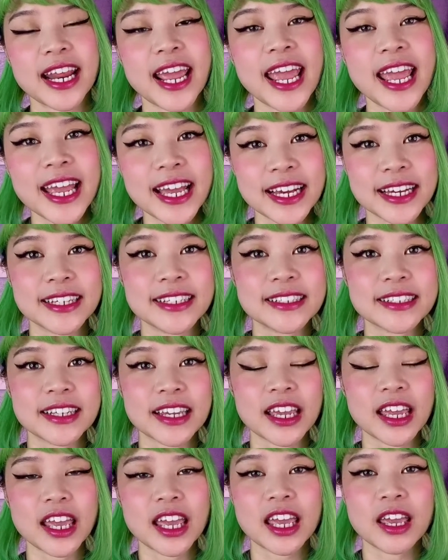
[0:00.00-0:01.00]
And
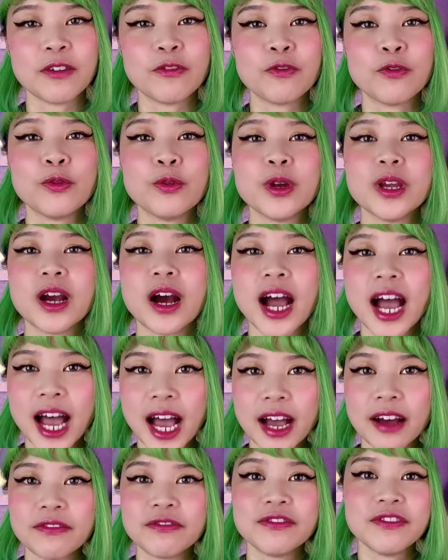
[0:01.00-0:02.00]
if we
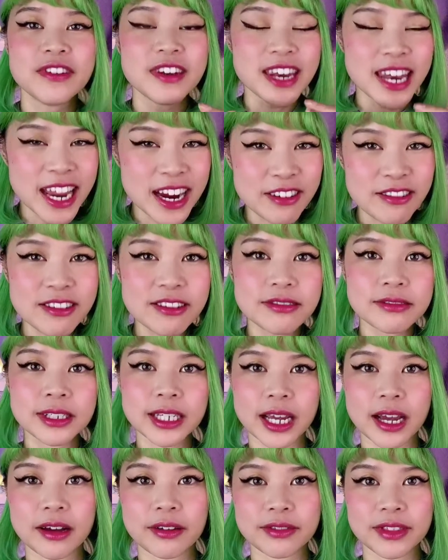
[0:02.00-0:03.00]
have narrowed
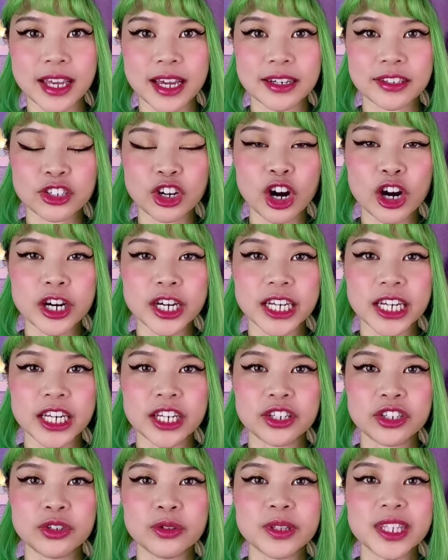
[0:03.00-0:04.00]
down that target
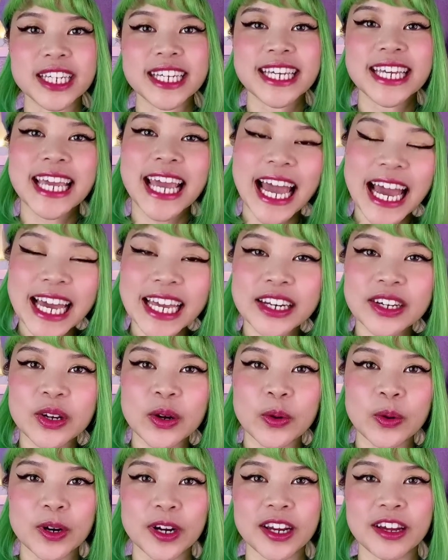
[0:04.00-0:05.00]
into the
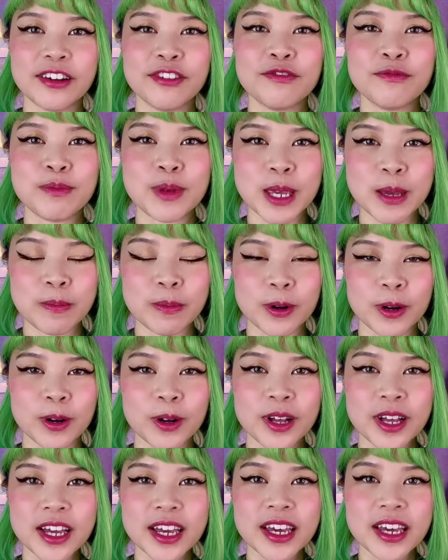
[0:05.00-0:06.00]
category of people
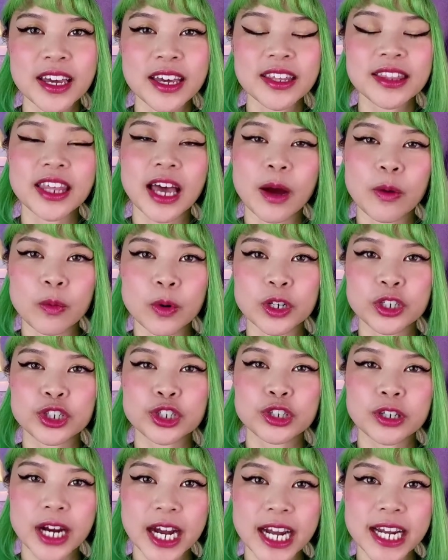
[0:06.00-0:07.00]
that we're
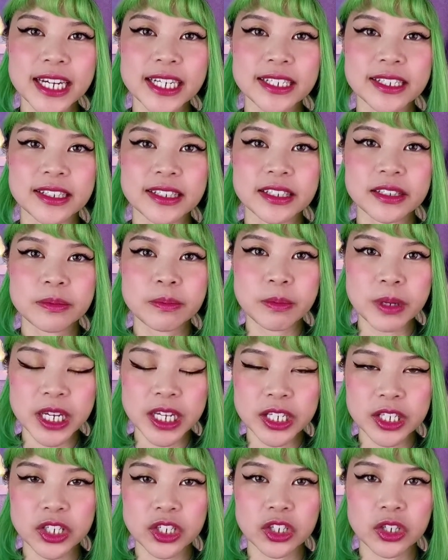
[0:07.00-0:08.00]
trying to speak
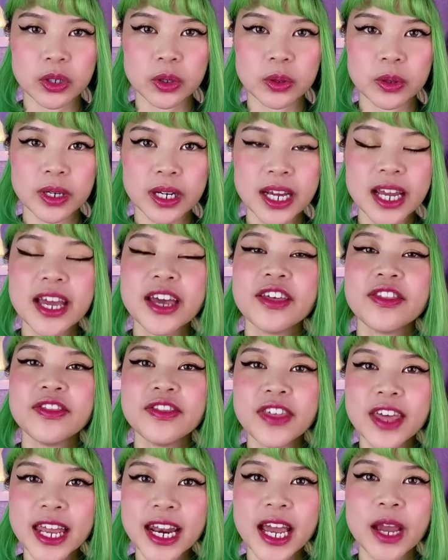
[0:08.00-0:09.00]
to,
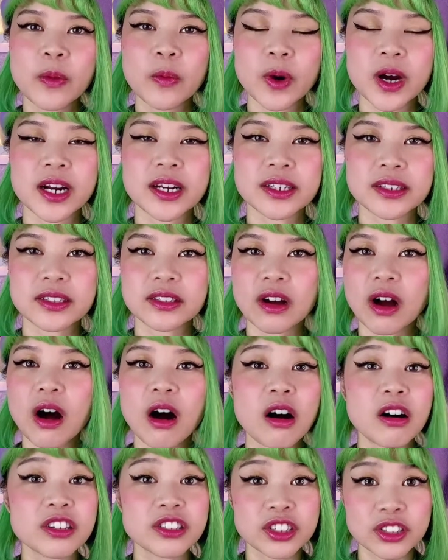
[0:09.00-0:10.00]
then I want us to
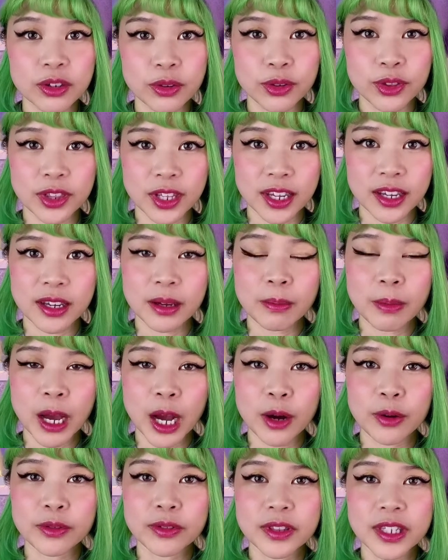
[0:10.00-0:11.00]
also think
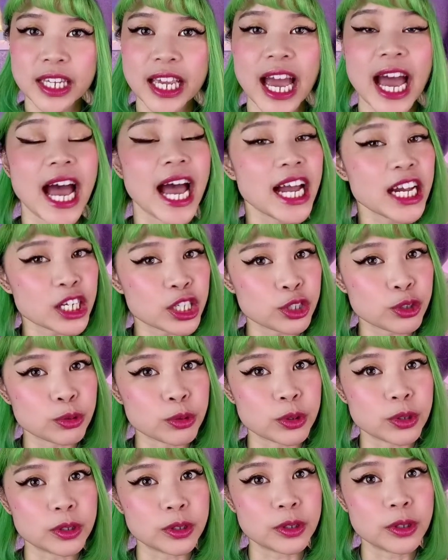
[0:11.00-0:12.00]
about the
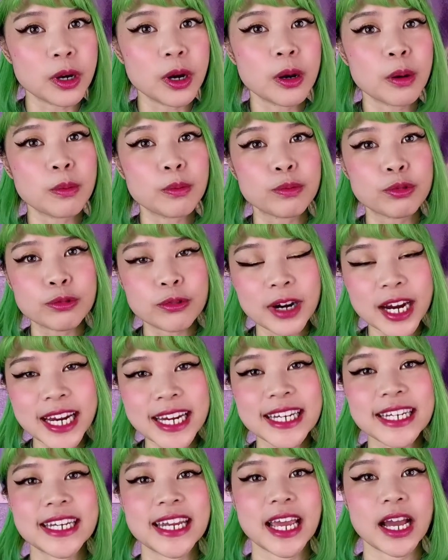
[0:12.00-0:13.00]
actual
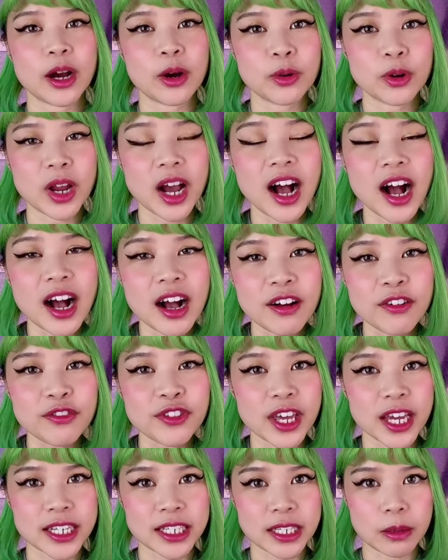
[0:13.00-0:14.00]
breakdown of
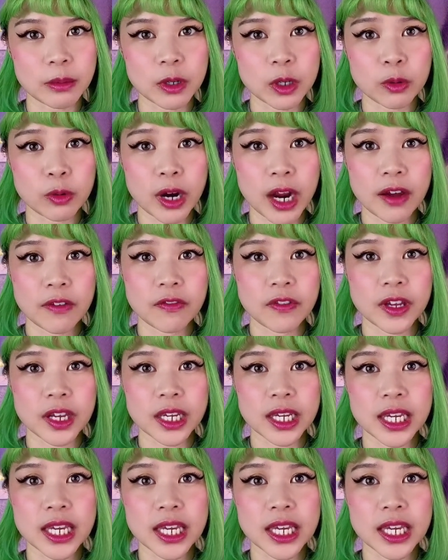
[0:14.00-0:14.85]
that demographic.